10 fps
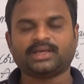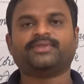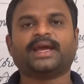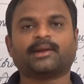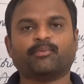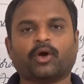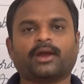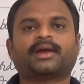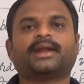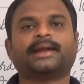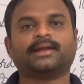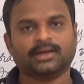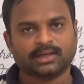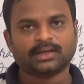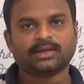If the head boy or head
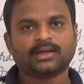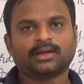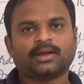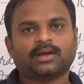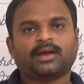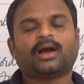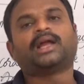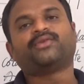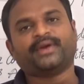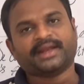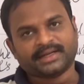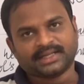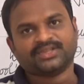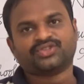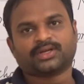girl or if any
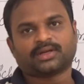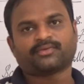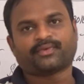teacher